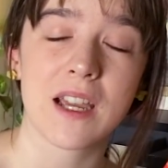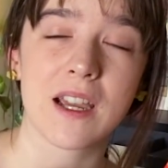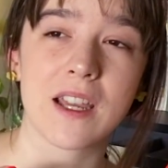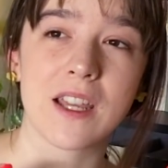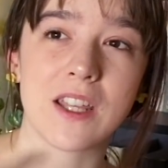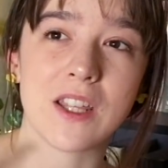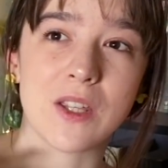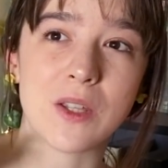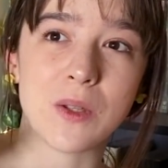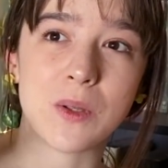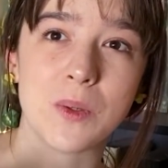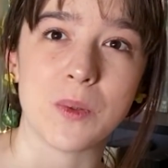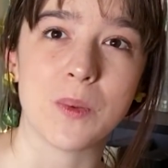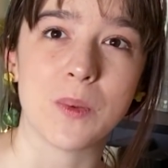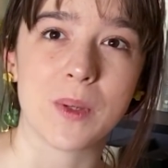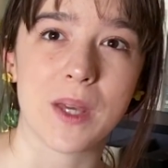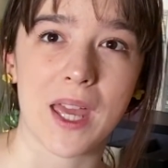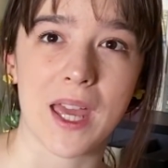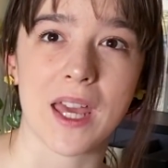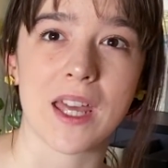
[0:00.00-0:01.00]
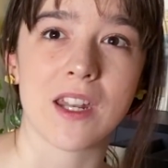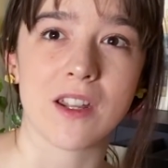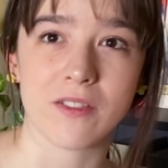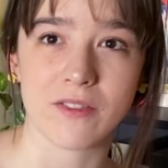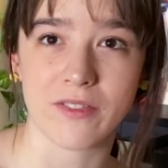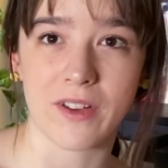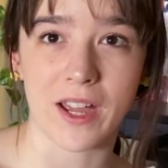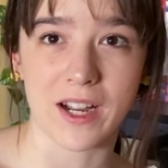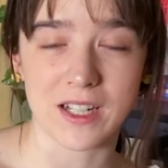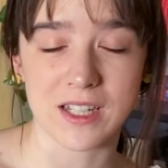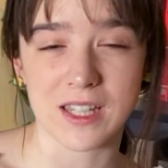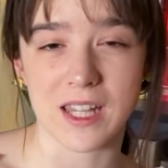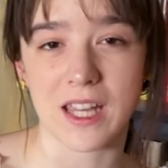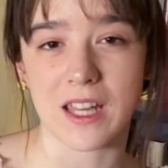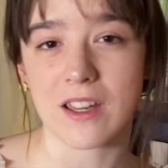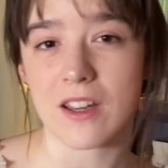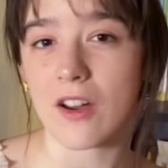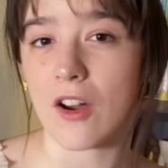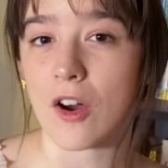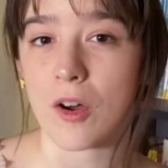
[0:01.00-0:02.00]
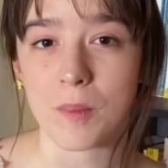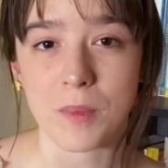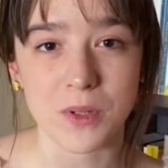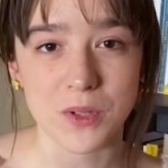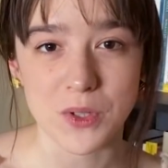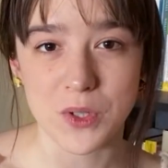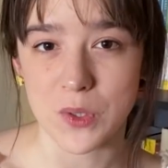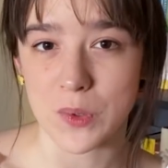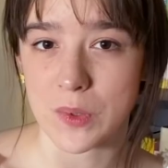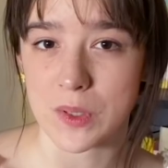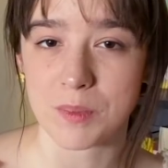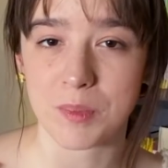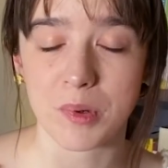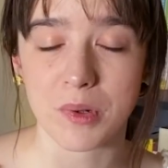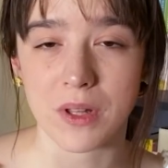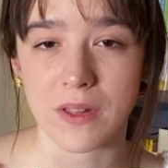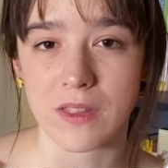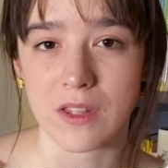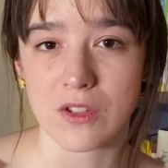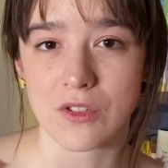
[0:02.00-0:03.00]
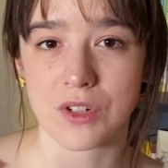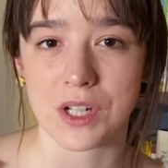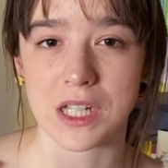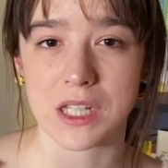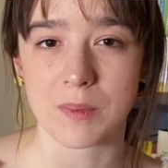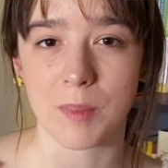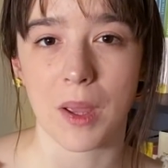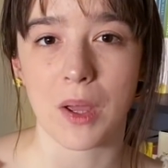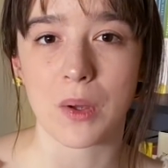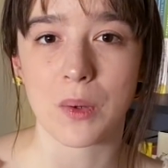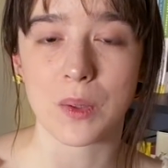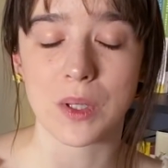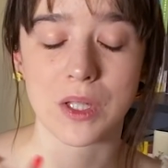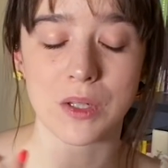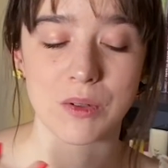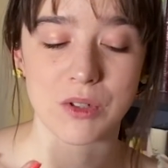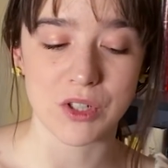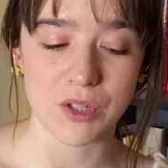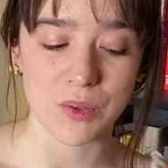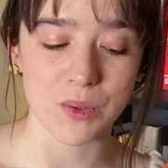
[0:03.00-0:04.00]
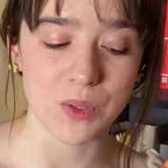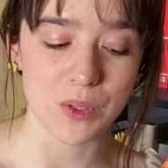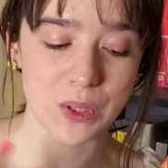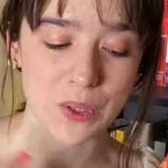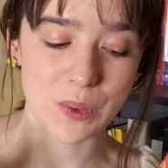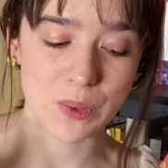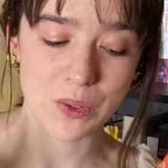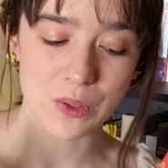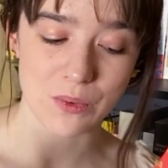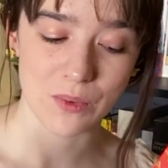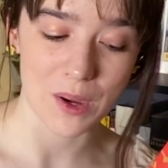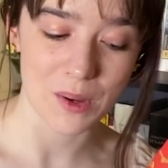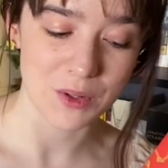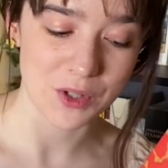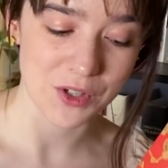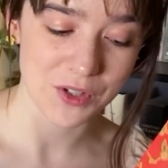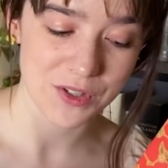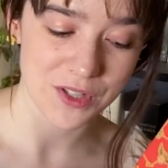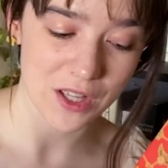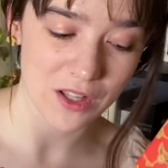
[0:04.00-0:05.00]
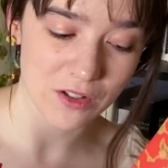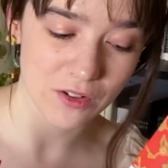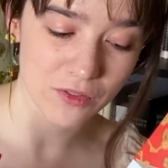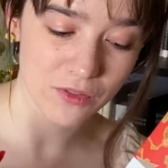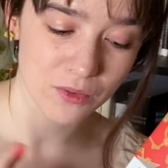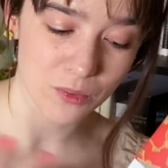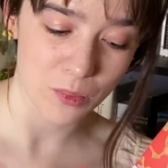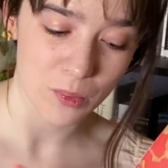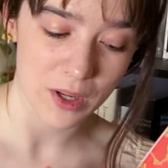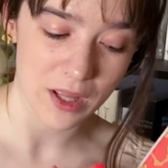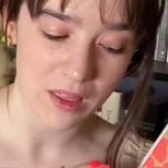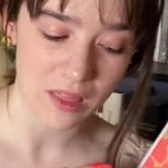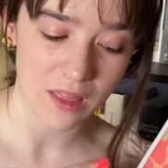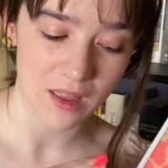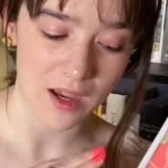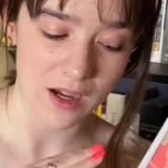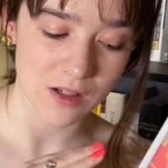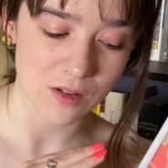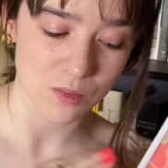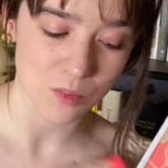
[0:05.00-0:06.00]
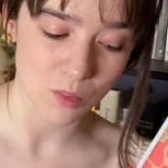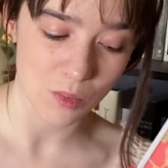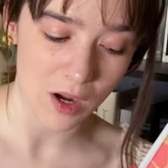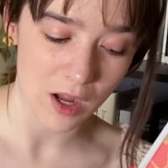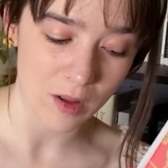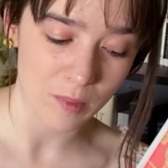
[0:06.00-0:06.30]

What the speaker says: you can affect like almost who is pulling the strings by who you choose to surround yourself with as well,